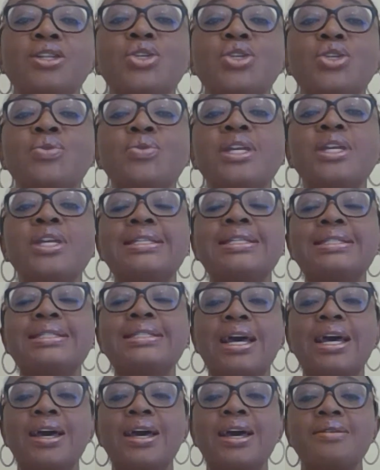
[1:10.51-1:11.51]
During this
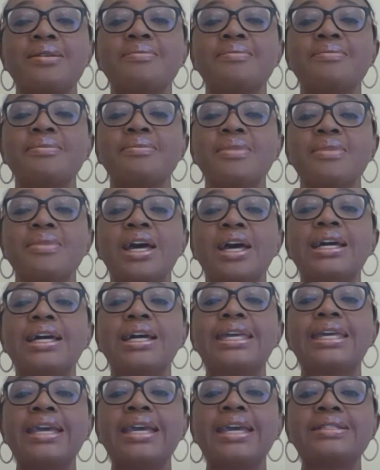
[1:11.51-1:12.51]
time,
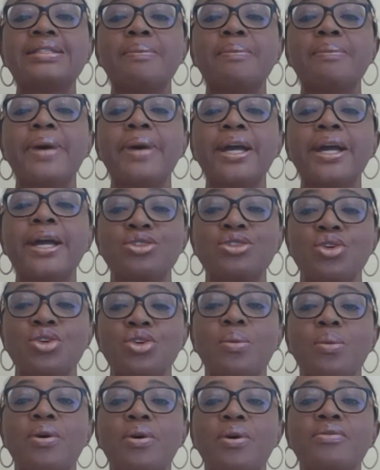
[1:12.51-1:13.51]
against a
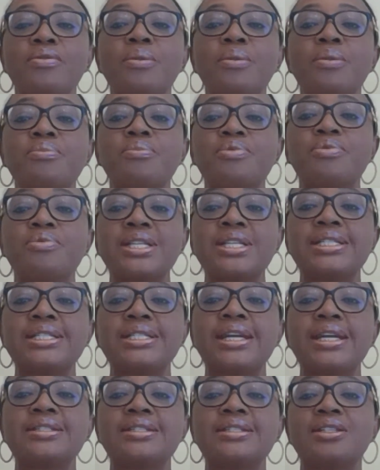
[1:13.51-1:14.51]
backdrop of
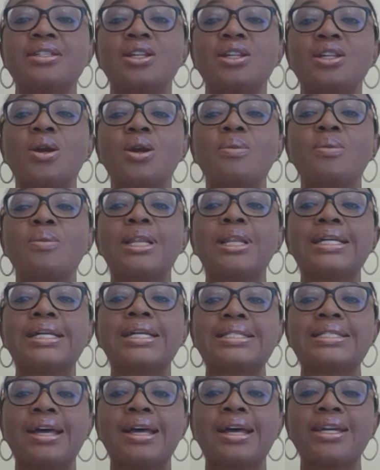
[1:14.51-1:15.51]
unprecedented global
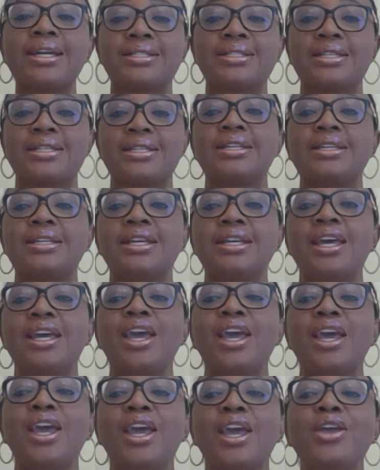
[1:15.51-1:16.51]
anxiety
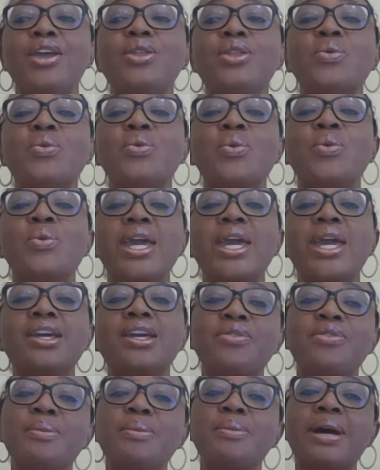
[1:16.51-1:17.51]
in the
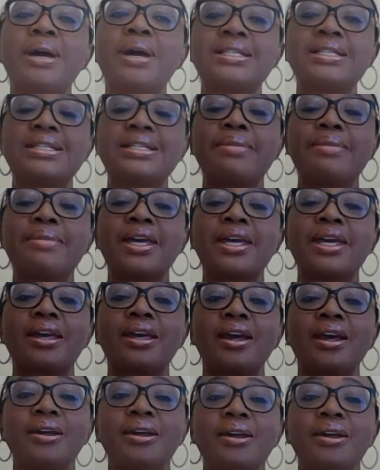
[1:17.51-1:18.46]
wake of the pandemic,